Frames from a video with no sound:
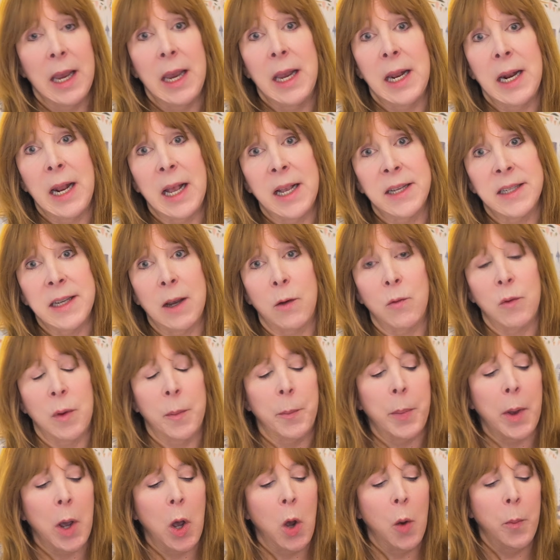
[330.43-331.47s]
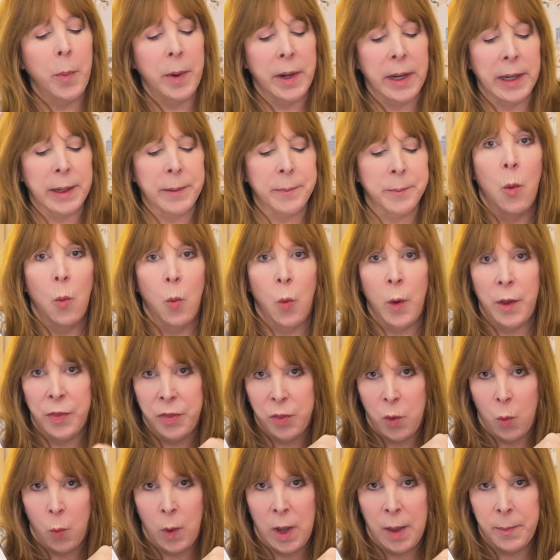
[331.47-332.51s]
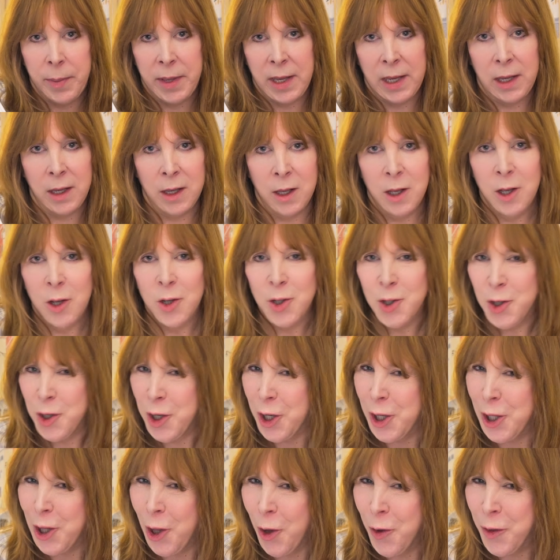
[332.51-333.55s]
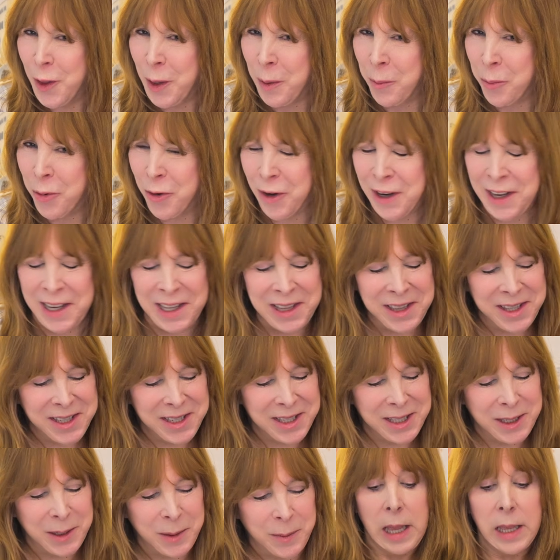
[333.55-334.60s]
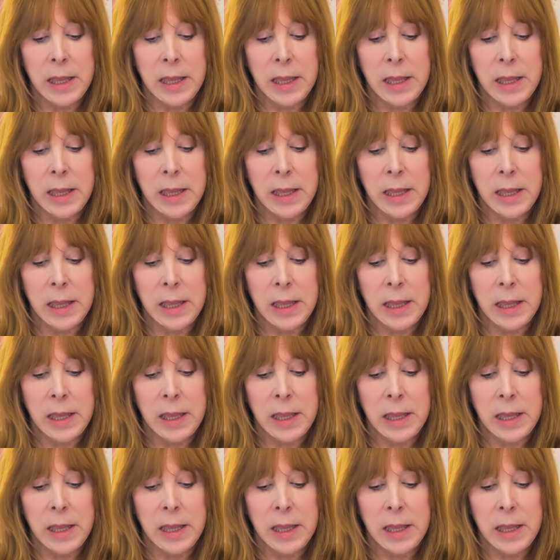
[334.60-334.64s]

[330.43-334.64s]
it has that rip opening with the webbing so your clothing breathes.